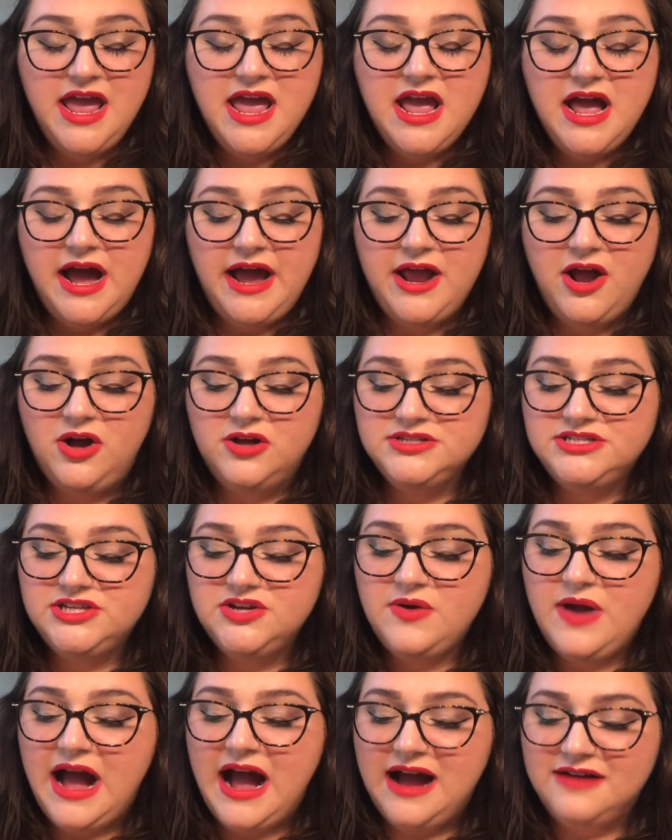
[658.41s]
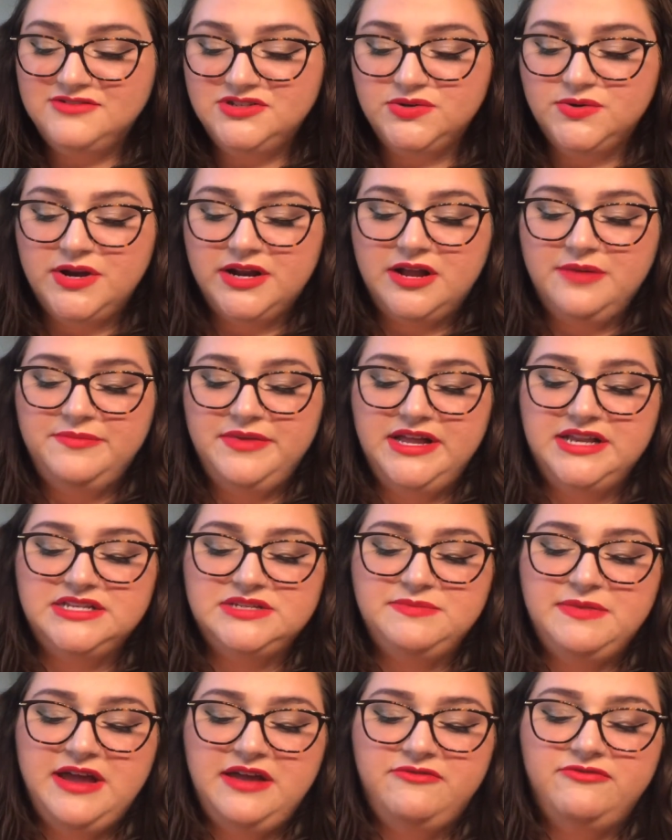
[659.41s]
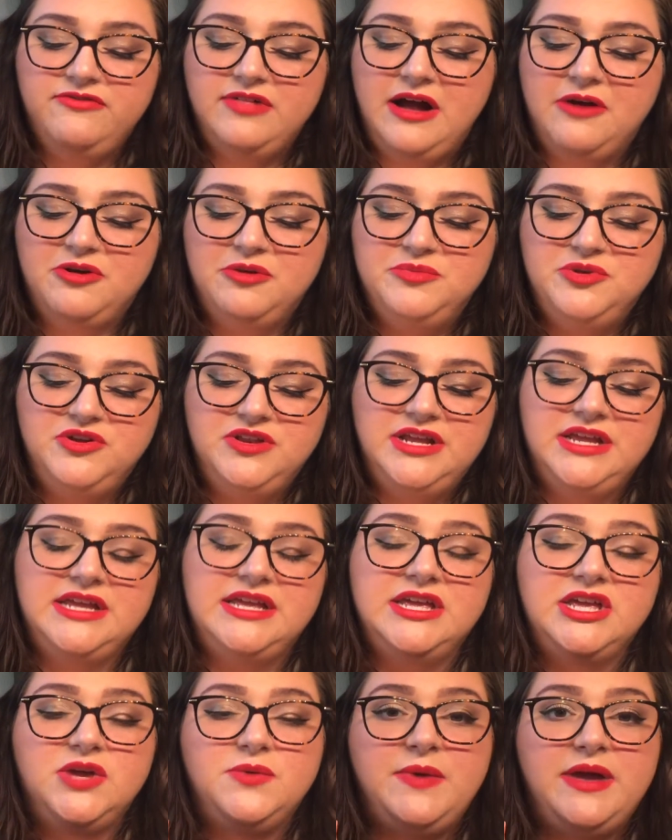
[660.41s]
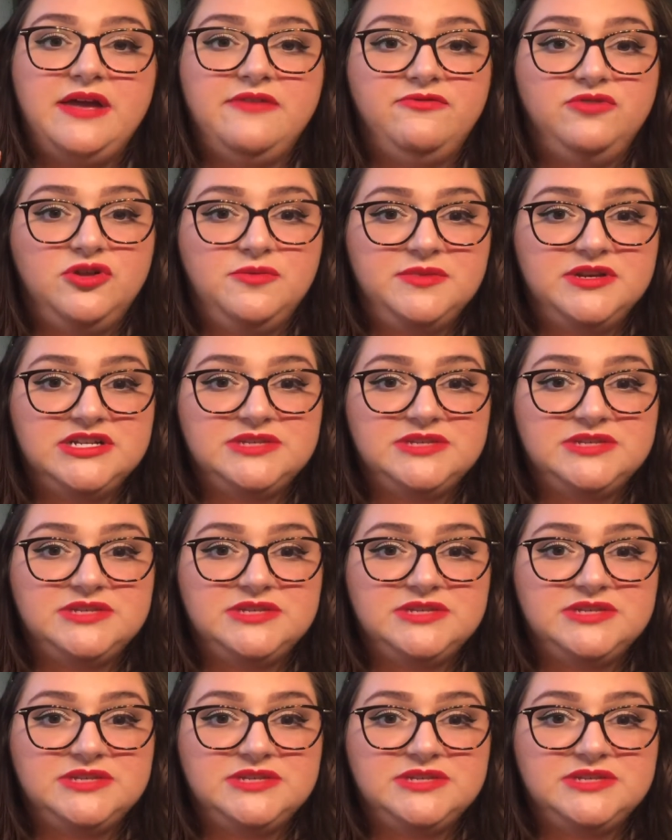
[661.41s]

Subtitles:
I also have to recommend my Flower Beauty Heat Wave Luminous